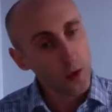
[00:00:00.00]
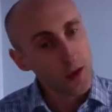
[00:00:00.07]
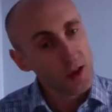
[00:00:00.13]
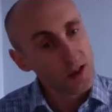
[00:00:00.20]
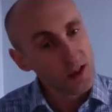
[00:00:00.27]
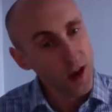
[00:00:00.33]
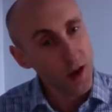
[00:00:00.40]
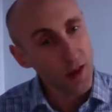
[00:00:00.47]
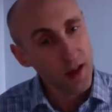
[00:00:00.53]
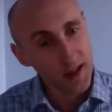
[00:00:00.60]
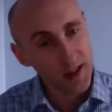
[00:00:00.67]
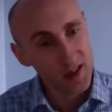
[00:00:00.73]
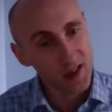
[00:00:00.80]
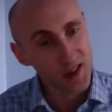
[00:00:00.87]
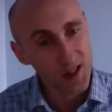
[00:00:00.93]

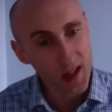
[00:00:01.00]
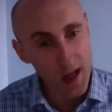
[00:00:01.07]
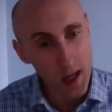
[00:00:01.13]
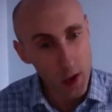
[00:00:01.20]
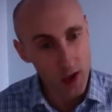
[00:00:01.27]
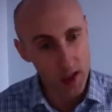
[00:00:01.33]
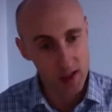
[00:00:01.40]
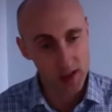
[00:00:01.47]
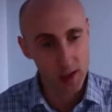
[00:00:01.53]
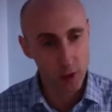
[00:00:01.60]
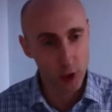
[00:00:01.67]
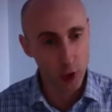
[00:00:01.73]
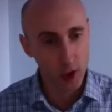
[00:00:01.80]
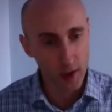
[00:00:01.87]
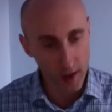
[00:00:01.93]
nothing seriously
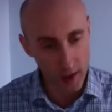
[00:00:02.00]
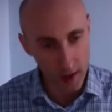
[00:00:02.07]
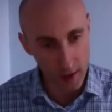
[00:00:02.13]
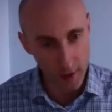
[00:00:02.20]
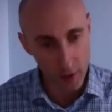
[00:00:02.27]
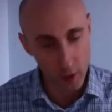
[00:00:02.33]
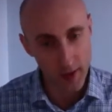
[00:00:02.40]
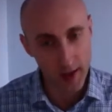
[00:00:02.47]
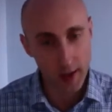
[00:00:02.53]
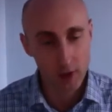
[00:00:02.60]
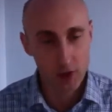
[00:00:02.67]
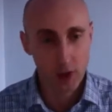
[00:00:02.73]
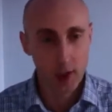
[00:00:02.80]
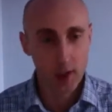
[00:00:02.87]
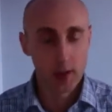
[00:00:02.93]
wrong. Without
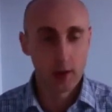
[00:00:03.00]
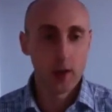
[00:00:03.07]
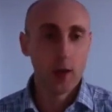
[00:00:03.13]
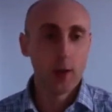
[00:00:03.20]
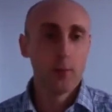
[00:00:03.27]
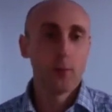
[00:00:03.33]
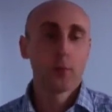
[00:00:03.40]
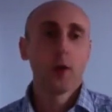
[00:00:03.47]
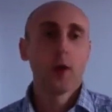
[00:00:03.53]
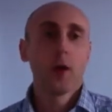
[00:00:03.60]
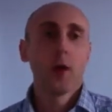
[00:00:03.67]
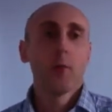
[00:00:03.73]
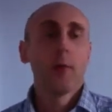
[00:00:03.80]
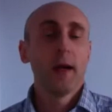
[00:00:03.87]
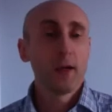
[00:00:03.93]
trying to
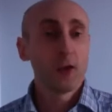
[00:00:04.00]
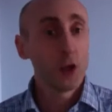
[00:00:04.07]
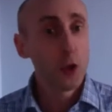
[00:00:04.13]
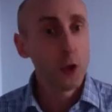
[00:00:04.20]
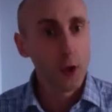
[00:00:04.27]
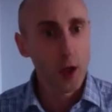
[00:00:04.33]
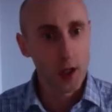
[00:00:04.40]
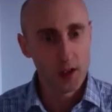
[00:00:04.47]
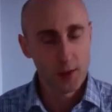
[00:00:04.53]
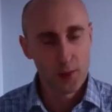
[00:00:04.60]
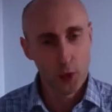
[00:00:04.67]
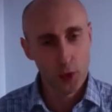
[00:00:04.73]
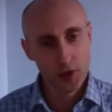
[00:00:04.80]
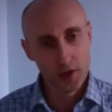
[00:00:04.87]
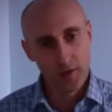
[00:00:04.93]
make too light a
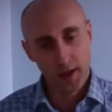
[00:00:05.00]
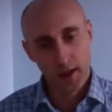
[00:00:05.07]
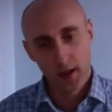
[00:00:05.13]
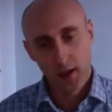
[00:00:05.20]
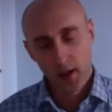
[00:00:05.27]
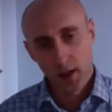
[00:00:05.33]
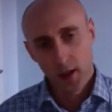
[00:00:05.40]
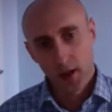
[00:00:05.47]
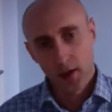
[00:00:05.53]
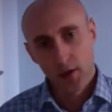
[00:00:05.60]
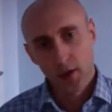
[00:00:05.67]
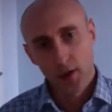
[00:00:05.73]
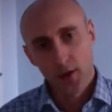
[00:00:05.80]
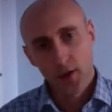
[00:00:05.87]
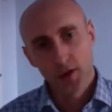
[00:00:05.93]
point of it,
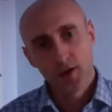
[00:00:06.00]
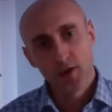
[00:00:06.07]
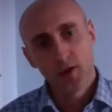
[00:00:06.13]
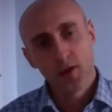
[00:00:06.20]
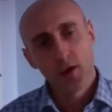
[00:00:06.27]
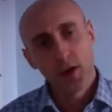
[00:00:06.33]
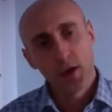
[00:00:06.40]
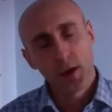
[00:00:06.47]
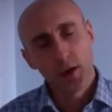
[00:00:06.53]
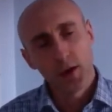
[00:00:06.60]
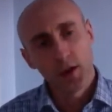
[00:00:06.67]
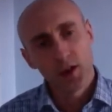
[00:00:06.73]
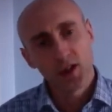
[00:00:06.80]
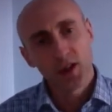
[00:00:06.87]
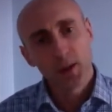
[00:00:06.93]
the
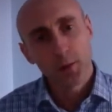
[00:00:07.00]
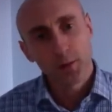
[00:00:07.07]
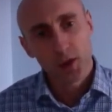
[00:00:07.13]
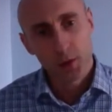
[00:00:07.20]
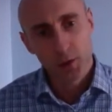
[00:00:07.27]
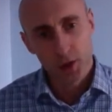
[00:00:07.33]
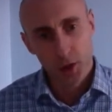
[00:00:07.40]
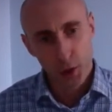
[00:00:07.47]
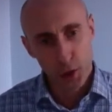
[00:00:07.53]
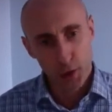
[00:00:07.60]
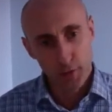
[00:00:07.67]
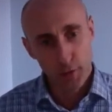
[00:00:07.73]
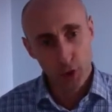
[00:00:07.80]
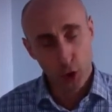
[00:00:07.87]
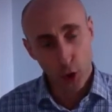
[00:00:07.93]
symptoms that
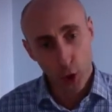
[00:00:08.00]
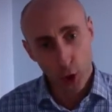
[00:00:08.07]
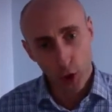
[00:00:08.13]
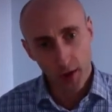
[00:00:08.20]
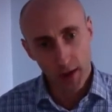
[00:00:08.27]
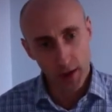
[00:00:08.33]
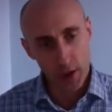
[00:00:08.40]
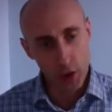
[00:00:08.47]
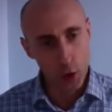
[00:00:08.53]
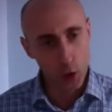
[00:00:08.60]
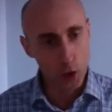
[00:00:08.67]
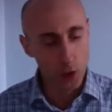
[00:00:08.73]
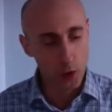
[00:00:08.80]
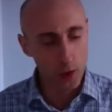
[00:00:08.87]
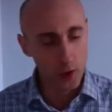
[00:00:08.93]
you've got in
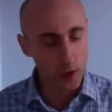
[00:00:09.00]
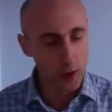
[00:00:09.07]
your